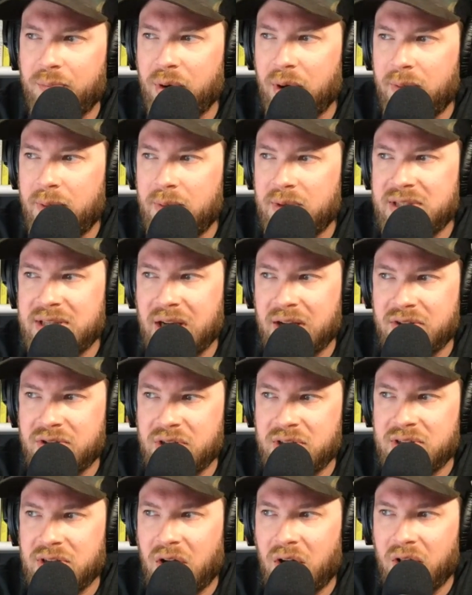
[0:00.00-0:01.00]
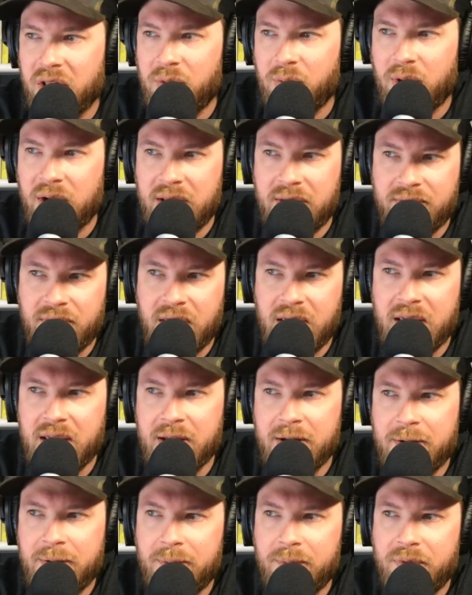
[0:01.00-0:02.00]
premium intelligence all in one EV.
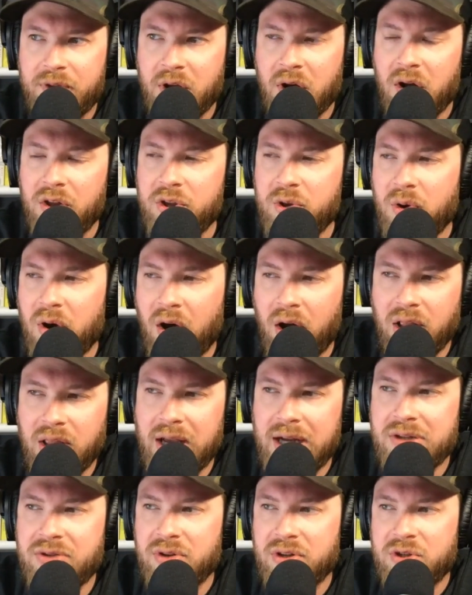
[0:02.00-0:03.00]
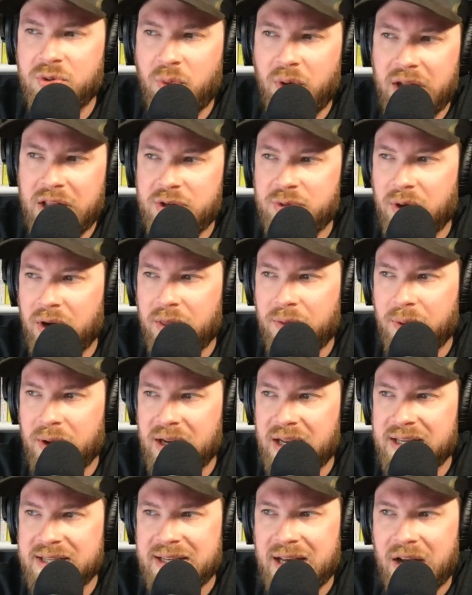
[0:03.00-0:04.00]
The all-new, all-electric
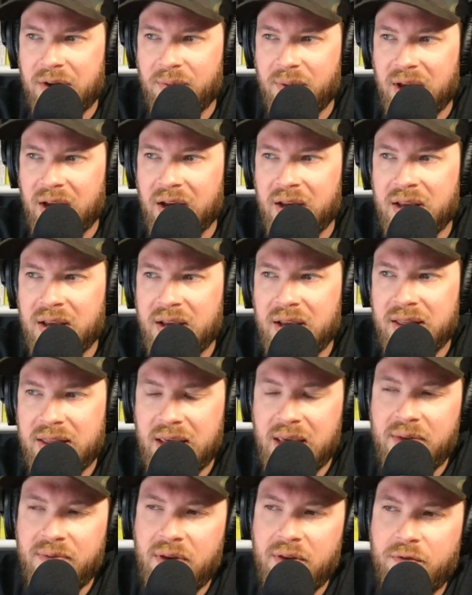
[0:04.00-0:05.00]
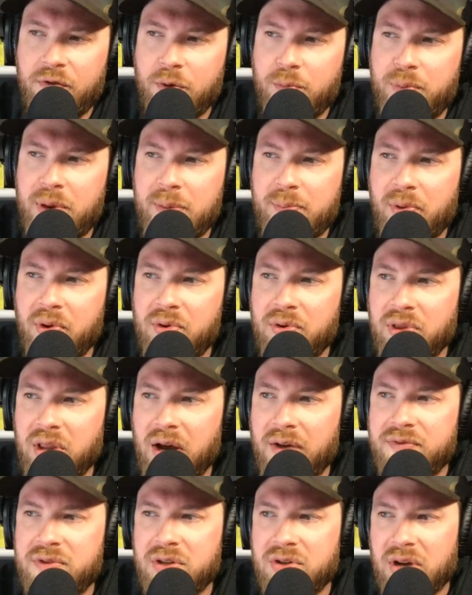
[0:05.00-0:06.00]
2023 Nissan Ariya. The EV for people who
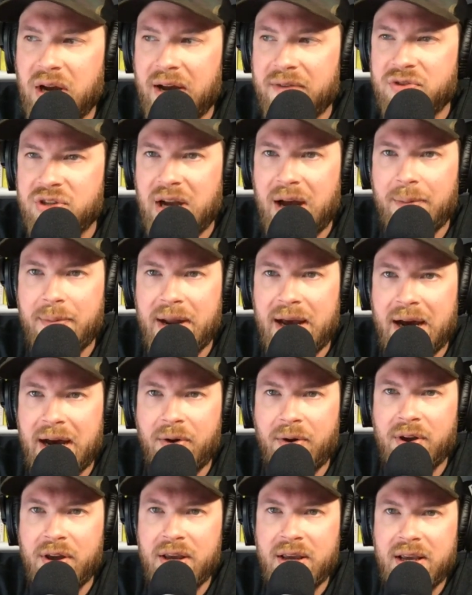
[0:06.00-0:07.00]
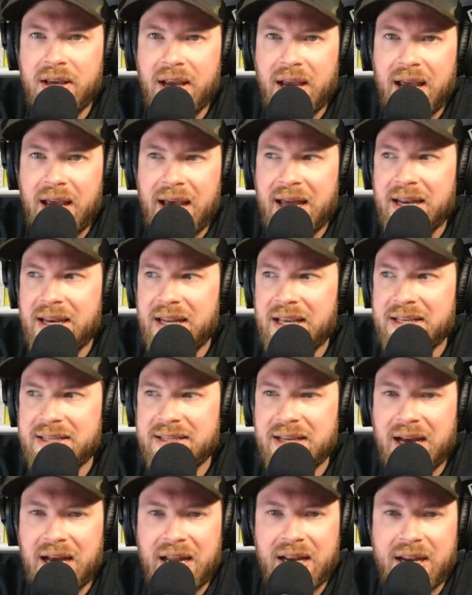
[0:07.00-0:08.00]
love to drive. Shop now at
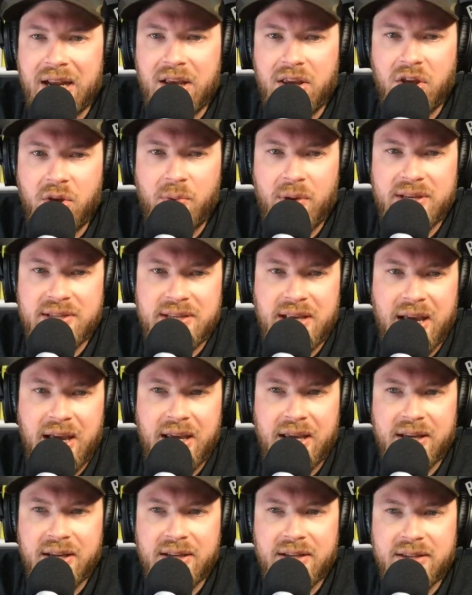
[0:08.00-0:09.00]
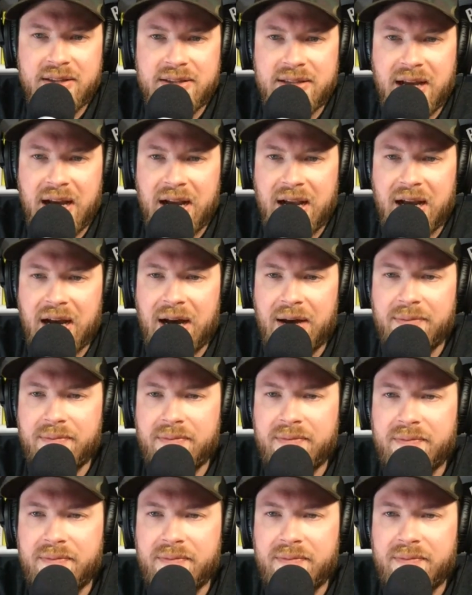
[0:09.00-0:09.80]
NissanUSA.com.